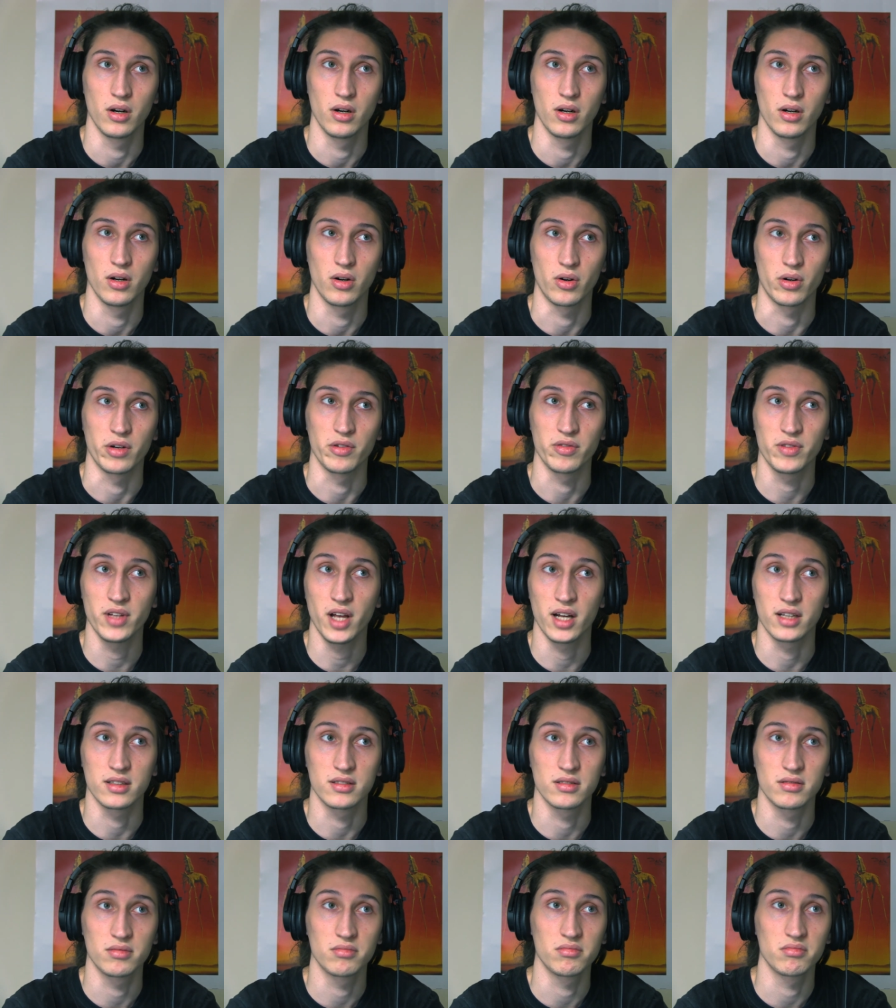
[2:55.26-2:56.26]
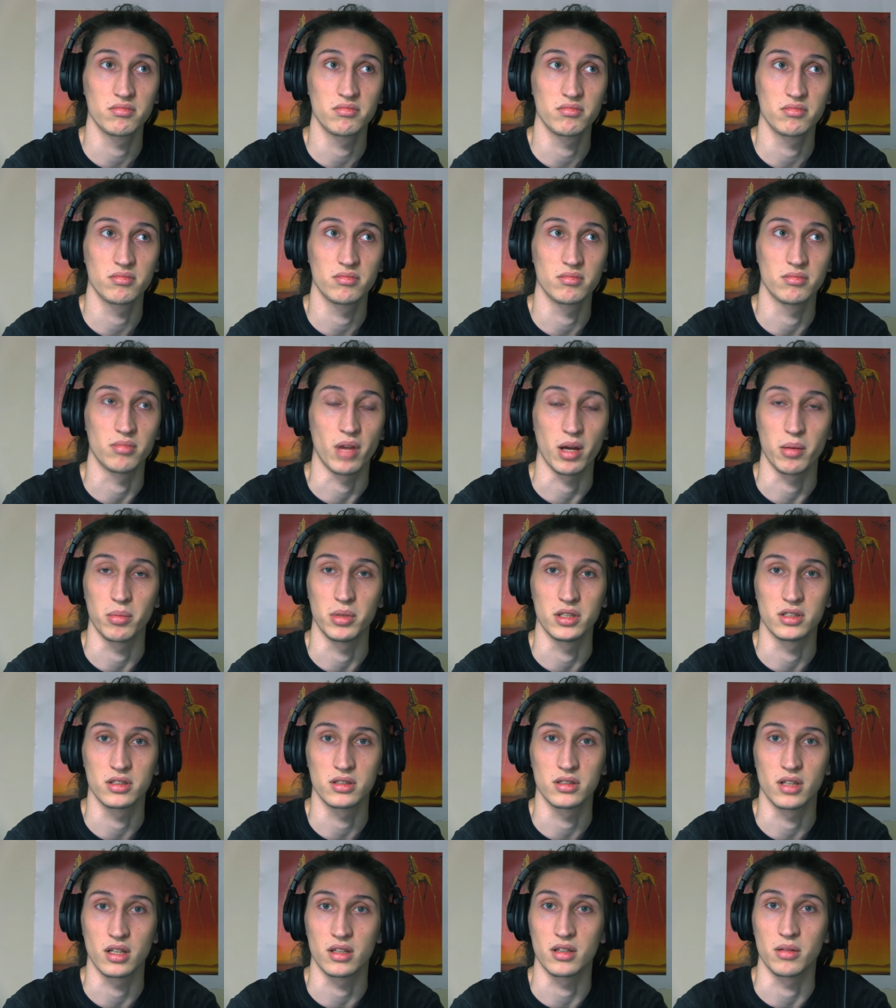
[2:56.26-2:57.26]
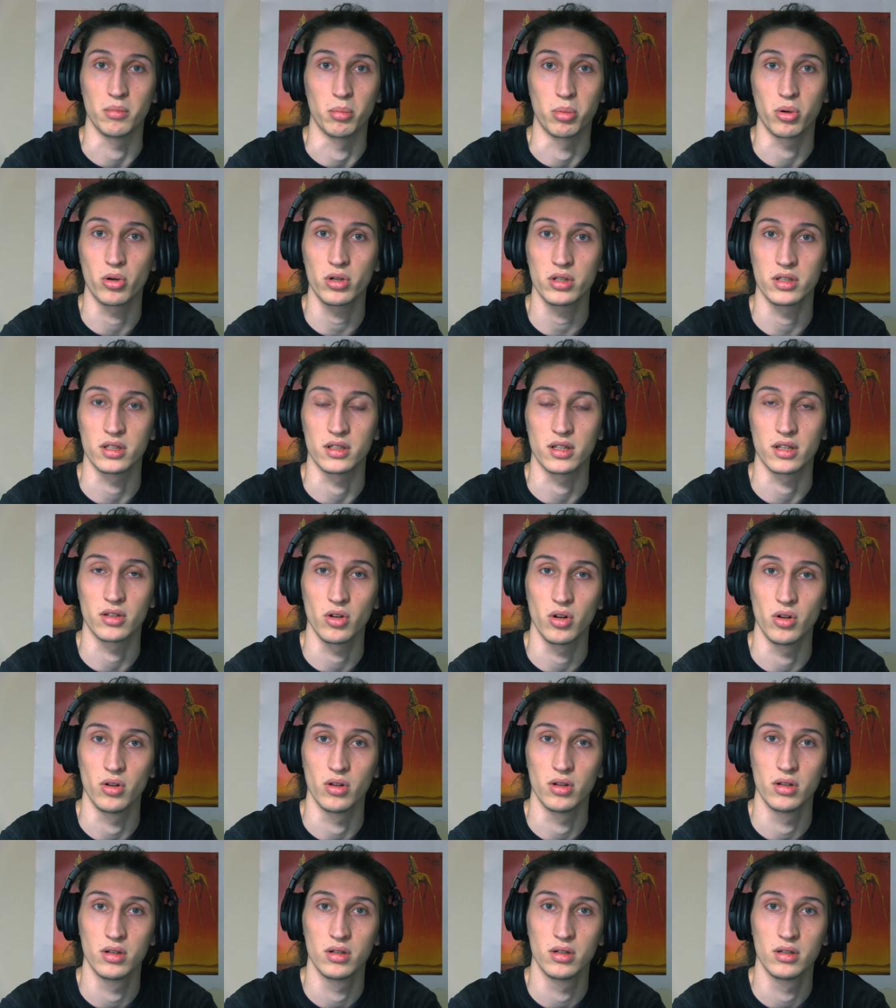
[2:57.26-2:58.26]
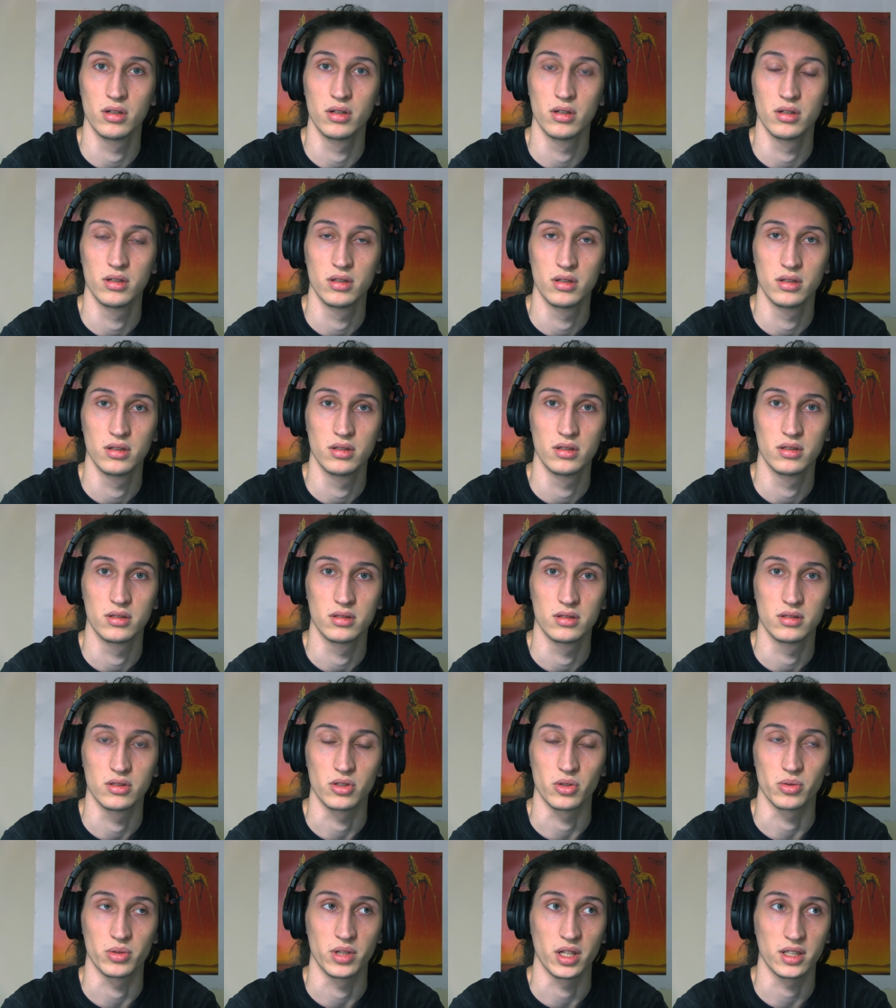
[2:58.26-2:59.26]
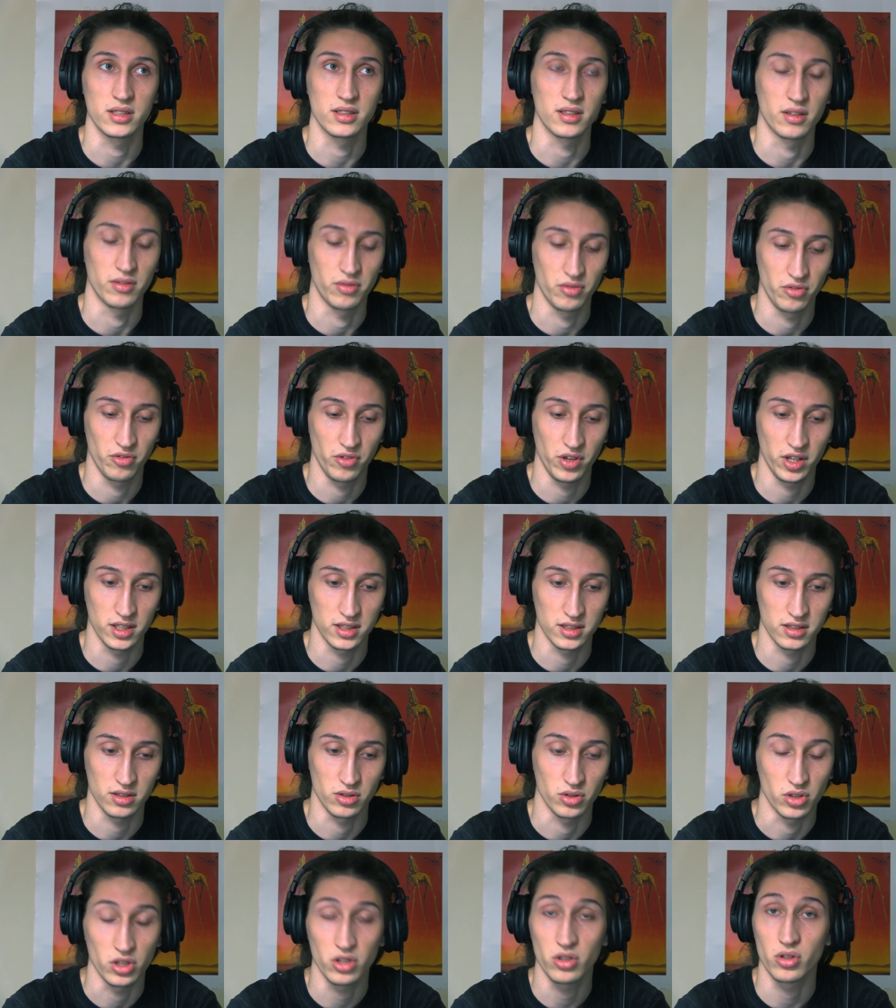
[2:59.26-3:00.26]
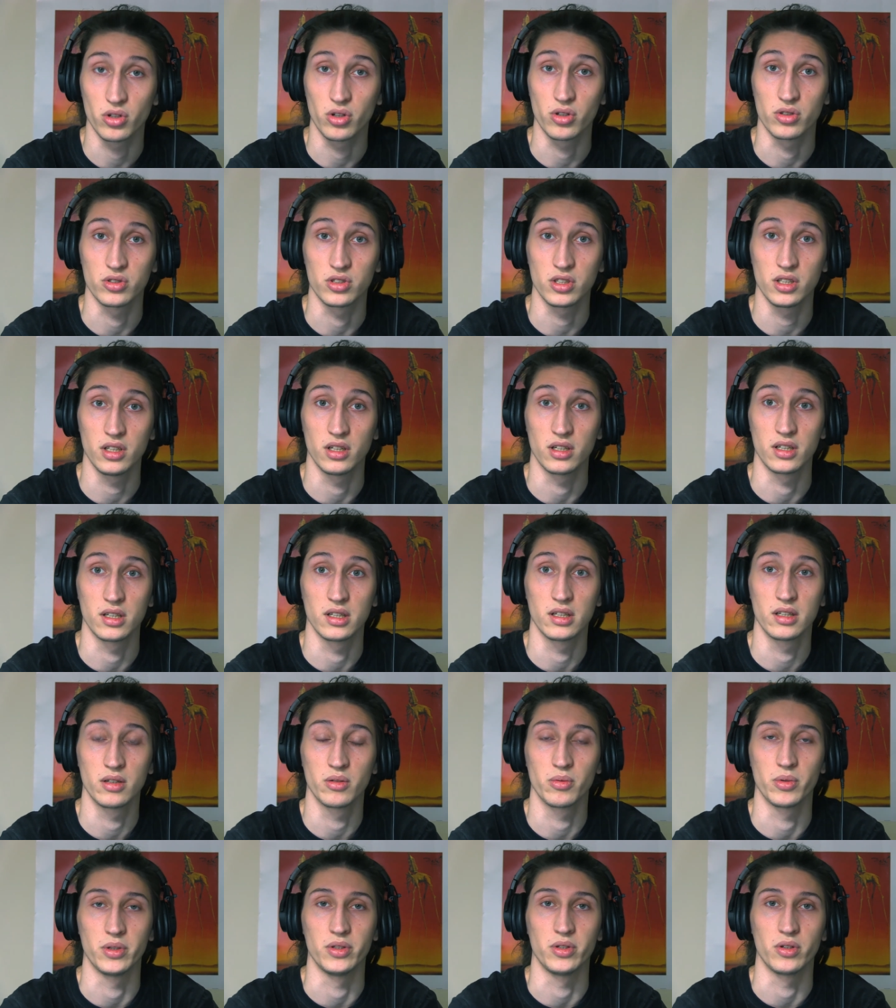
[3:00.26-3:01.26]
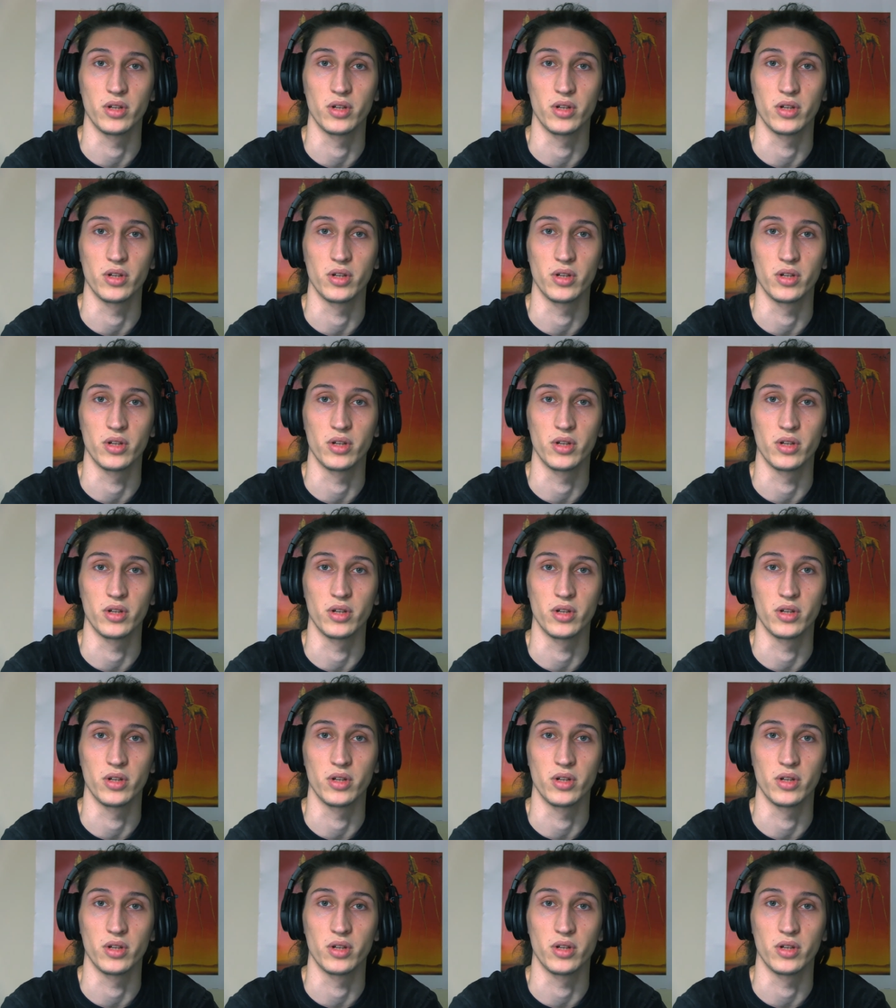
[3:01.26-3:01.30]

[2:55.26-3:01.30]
Or if not, maybe it's not important at all. So that's the things you need to consider when you're